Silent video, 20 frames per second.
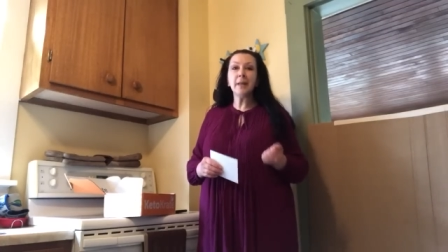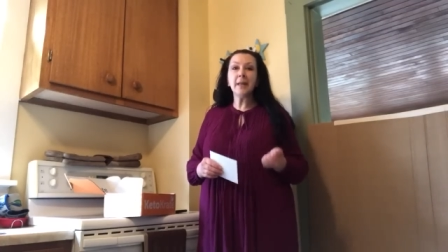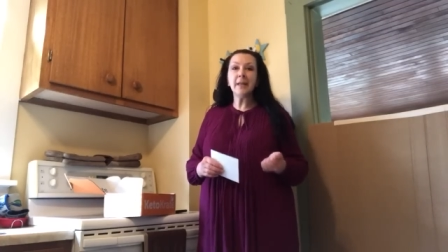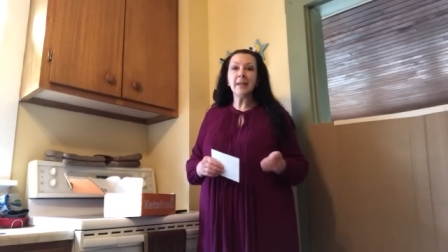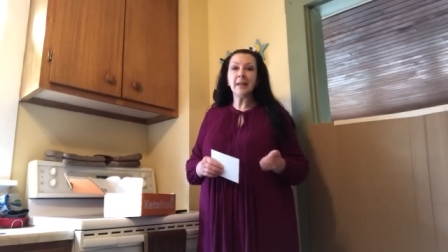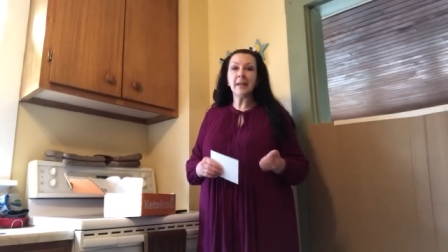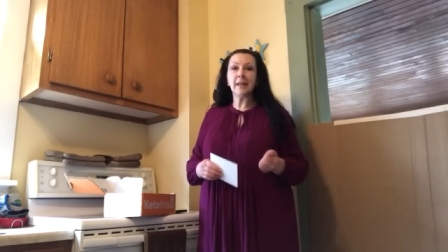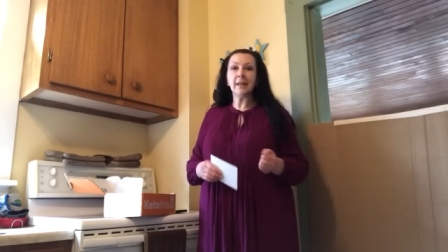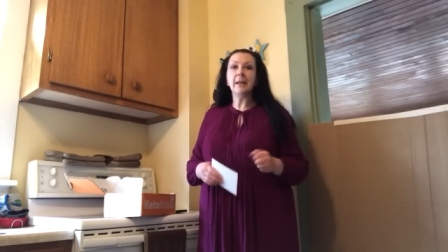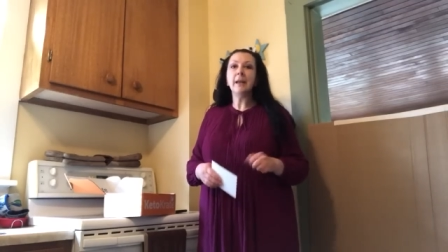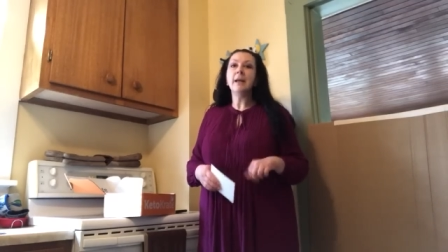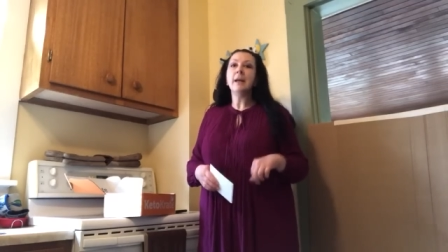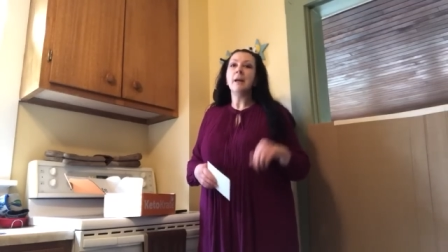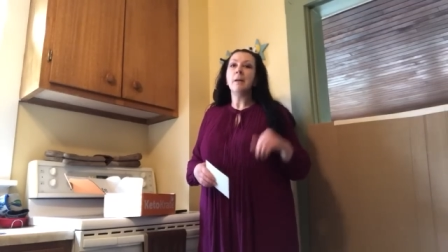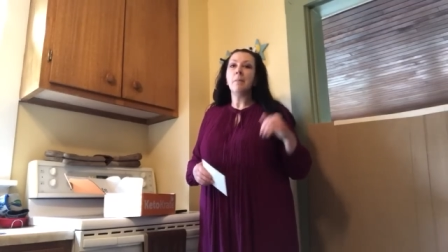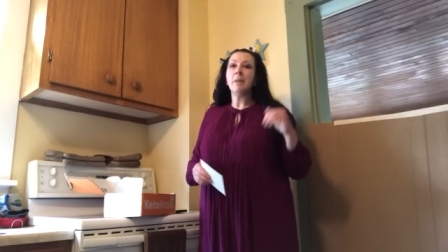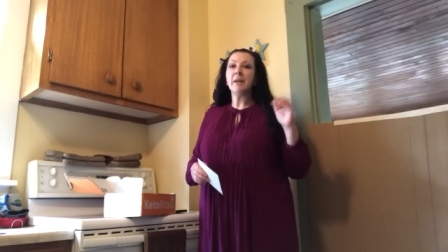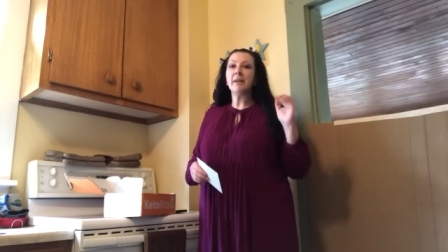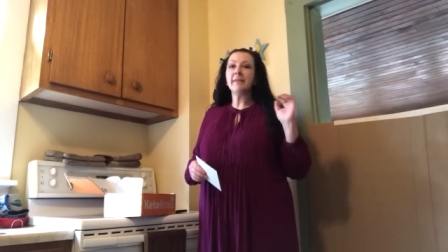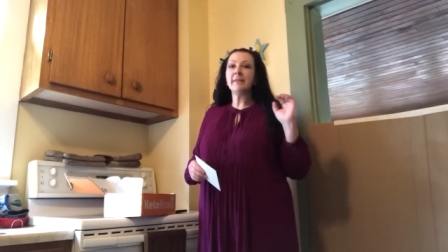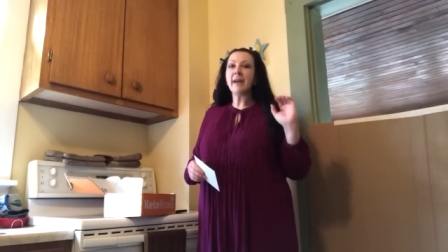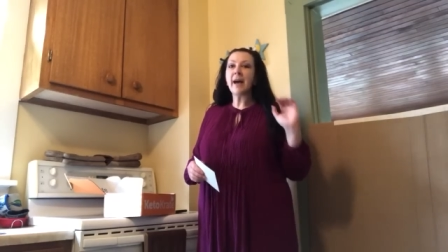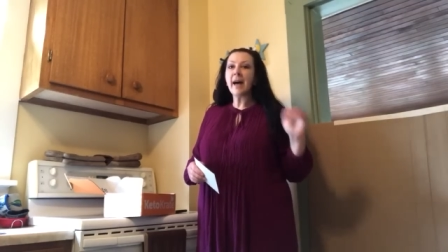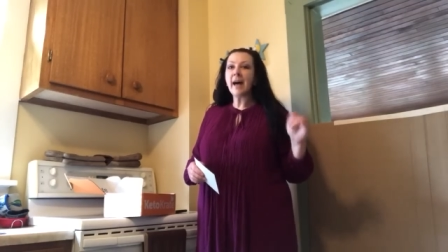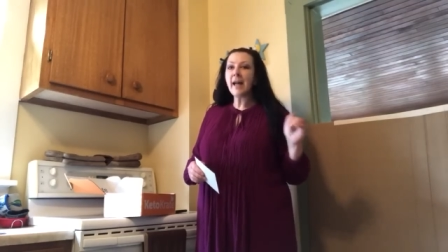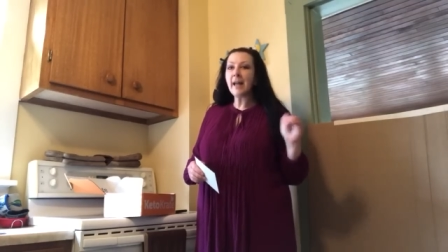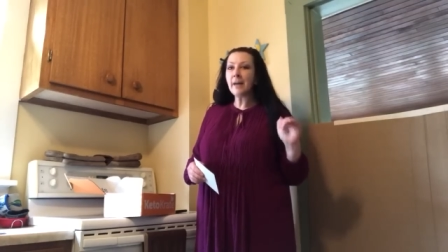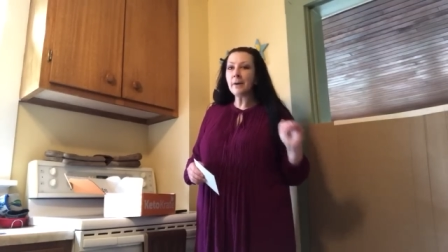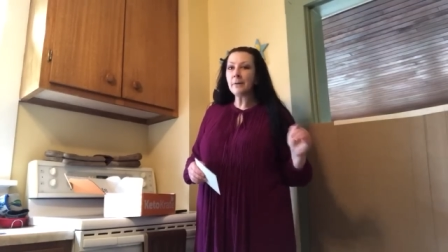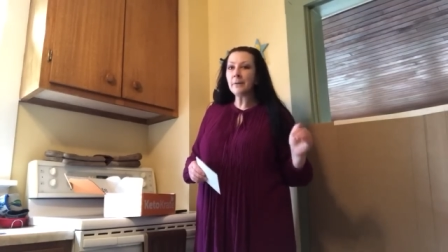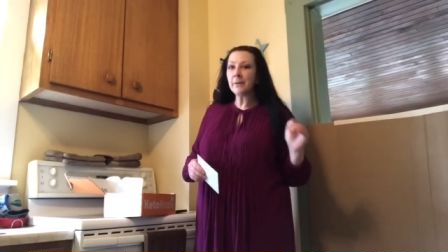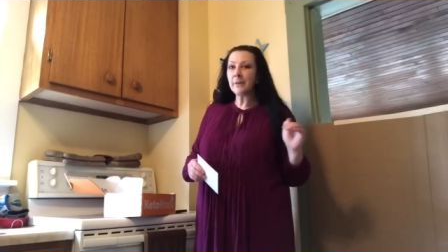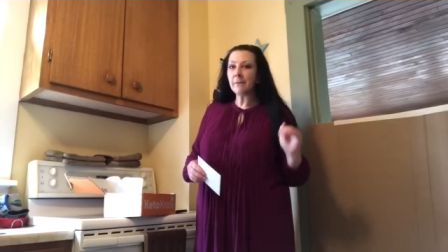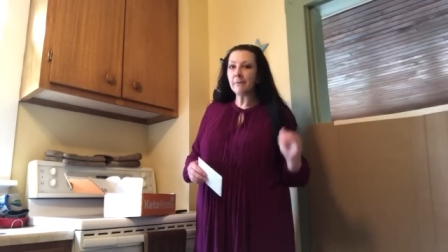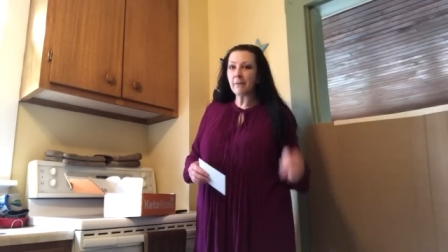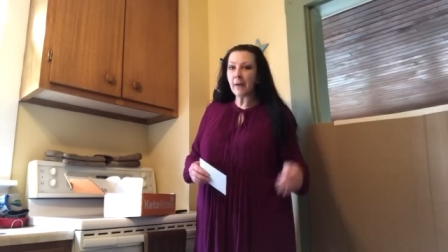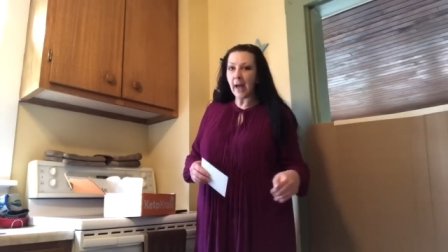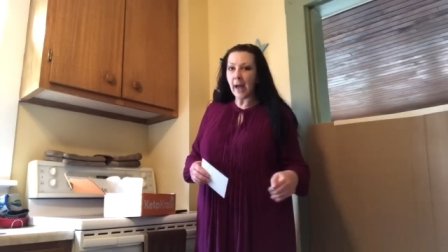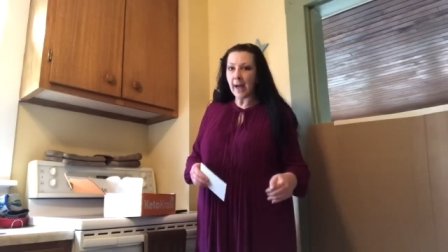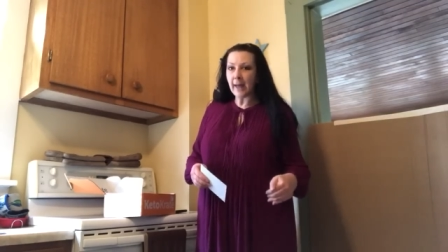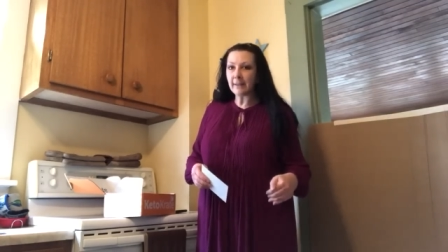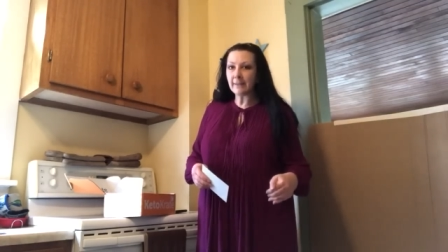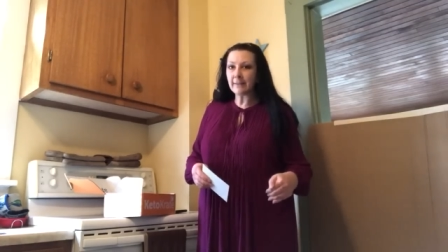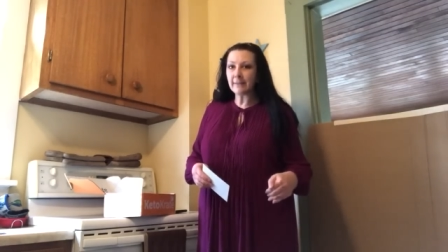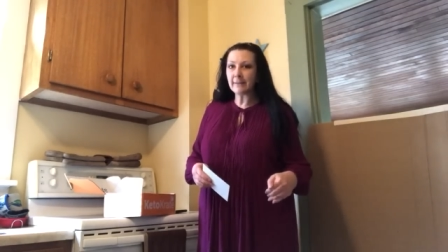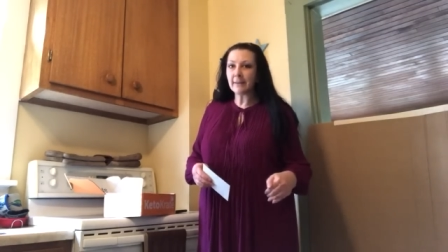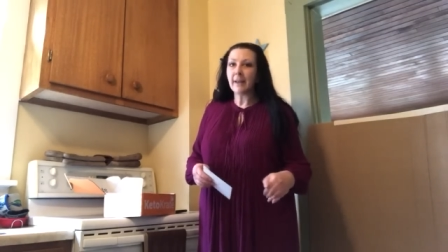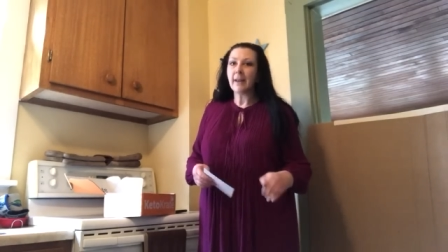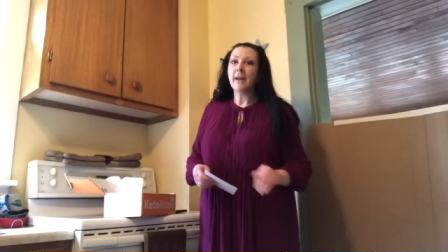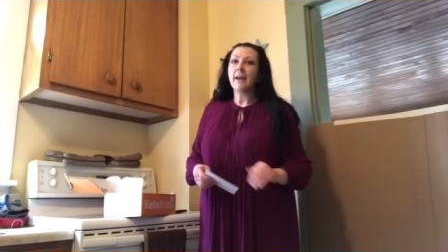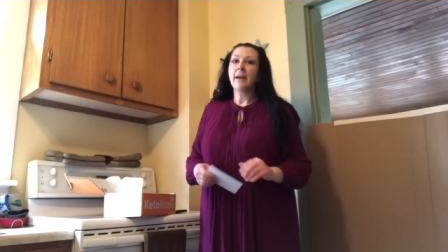eating, but it's high healthy fats,